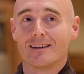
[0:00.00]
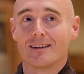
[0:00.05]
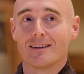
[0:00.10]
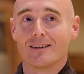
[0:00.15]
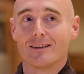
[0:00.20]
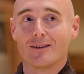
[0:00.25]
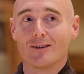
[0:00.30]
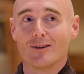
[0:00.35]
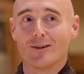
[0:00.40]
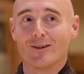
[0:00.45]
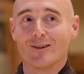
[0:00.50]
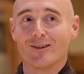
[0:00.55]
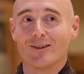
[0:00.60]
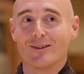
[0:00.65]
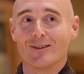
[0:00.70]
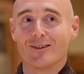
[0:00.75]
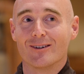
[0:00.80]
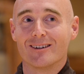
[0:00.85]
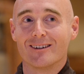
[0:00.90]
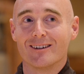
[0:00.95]
So
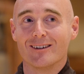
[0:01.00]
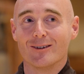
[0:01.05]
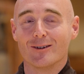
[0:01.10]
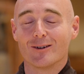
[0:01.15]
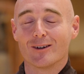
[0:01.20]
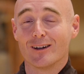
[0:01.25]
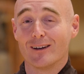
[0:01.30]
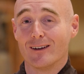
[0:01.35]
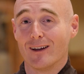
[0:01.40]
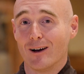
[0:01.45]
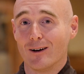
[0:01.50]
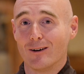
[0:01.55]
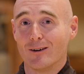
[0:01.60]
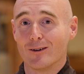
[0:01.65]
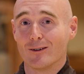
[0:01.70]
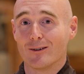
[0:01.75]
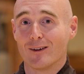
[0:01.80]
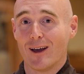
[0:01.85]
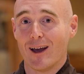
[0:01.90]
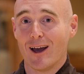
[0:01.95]
you can
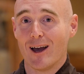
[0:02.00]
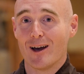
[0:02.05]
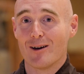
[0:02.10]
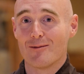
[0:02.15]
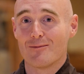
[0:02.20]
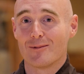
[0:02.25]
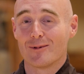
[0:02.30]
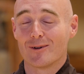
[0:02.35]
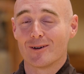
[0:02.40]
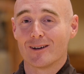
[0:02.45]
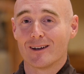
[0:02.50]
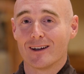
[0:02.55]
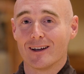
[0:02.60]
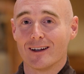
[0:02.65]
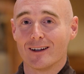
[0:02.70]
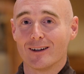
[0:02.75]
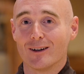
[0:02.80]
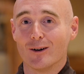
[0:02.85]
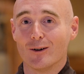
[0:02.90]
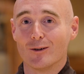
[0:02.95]
download the app
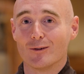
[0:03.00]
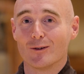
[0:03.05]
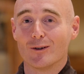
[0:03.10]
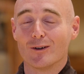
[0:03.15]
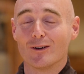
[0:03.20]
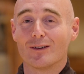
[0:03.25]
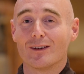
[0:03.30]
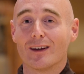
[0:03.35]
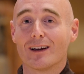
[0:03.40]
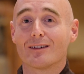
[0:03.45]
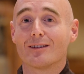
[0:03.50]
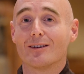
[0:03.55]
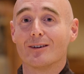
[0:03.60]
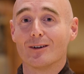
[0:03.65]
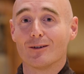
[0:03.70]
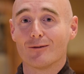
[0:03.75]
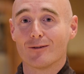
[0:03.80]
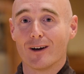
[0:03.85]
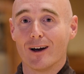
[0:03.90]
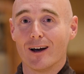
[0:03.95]
and go to the section
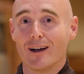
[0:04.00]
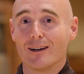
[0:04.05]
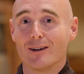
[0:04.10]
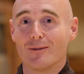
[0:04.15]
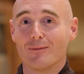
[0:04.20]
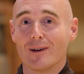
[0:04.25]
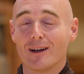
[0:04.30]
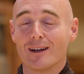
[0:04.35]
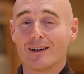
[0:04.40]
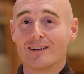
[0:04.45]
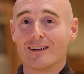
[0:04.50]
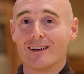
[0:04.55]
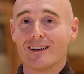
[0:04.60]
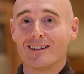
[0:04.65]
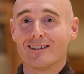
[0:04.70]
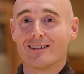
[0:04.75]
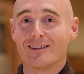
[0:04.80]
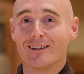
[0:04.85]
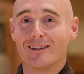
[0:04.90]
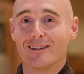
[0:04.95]
of guided
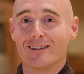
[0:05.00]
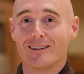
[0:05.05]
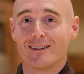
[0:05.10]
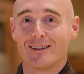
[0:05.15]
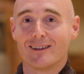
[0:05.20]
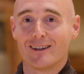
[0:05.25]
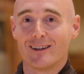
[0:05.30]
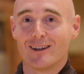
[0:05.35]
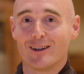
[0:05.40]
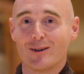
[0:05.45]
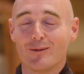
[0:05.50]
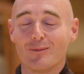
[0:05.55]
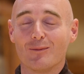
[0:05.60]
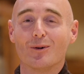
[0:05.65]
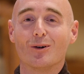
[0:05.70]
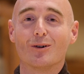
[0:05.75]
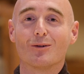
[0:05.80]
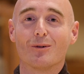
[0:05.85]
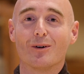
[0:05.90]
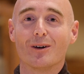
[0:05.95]
meditation,
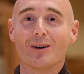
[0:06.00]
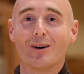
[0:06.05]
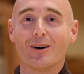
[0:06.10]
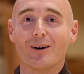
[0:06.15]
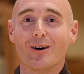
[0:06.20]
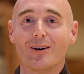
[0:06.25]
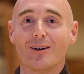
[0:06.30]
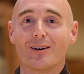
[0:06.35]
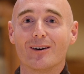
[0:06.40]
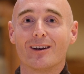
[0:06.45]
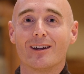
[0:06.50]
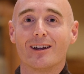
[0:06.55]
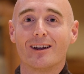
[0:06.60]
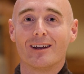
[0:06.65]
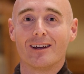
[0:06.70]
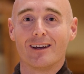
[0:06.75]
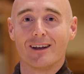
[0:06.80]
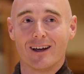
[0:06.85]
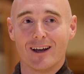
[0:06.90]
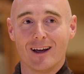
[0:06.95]
put one on,
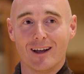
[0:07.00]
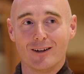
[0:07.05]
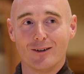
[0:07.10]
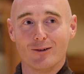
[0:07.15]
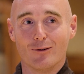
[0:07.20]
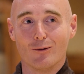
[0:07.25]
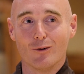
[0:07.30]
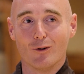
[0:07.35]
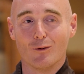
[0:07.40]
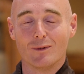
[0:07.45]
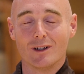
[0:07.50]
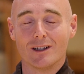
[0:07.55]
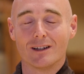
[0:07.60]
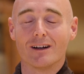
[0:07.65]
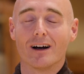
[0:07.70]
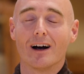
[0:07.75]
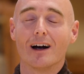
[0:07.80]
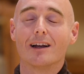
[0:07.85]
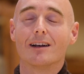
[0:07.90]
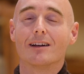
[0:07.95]
and you will be
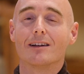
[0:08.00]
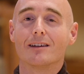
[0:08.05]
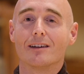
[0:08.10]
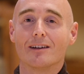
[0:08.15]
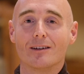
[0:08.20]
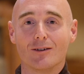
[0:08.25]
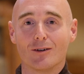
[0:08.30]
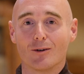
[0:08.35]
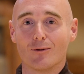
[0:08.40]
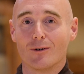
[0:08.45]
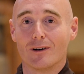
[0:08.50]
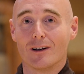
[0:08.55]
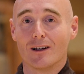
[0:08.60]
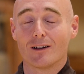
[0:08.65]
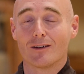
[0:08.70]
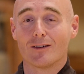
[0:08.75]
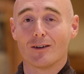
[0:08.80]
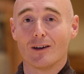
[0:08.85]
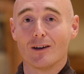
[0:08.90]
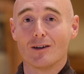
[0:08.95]
guided in your
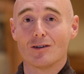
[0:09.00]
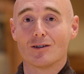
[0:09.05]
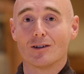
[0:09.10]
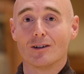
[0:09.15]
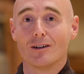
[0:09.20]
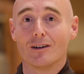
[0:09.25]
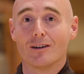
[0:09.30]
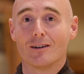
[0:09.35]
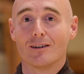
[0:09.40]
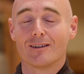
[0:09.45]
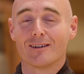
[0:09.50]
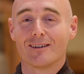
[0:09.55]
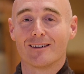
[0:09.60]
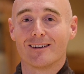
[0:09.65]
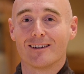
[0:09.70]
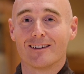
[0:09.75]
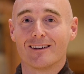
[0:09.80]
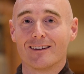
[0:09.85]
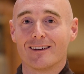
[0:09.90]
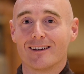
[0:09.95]
relaxation.
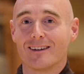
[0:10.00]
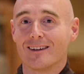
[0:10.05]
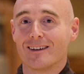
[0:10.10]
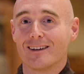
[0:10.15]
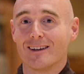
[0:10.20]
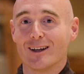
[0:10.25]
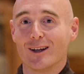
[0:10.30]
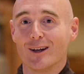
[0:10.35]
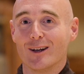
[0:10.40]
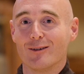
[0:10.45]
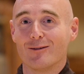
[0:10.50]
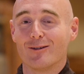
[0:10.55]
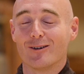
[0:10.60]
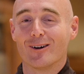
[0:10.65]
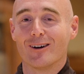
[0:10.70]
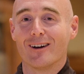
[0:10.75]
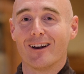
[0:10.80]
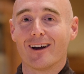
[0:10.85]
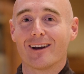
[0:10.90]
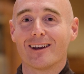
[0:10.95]
And if
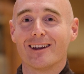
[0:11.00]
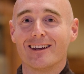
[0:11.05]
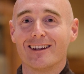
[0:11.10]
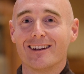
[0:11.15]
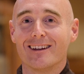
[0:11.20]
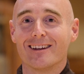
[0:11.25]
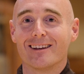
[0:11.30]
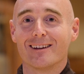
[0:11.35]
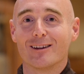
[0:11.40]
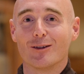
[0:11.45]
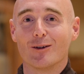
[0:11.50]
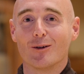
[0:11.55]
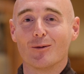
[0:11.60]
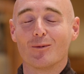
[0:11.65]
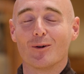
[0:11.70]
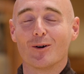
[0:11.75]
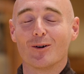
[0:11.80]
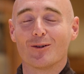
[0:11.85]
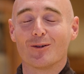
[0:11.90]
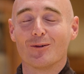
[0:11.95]
you're lucky, the
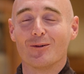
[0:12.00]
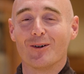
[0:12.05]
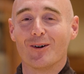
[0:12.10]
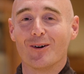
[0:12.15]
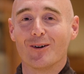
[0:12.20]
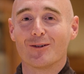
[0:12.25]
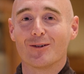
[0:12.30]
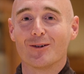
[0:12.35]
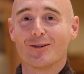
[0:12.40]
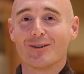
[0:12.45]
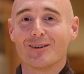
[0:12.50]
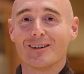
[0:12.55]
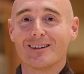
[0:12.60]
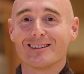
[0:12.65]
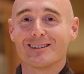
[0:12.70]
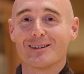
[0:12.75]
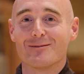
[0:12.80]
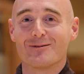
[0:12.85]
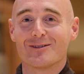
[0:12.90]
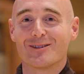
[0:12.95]
person will also sing
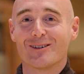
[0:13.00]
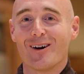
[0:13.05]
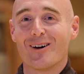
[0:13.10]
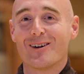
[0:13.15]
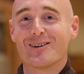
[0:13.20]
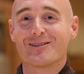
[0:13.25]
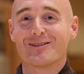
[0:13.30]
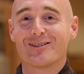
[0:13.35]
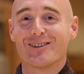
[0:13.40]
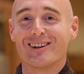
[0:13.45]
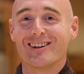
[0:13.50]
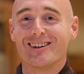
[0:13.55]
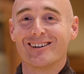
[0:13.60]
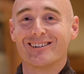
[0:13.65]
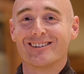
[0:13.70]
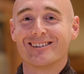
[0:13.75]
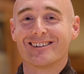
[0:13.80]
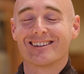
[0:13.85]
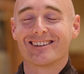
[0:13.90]
some songs for you.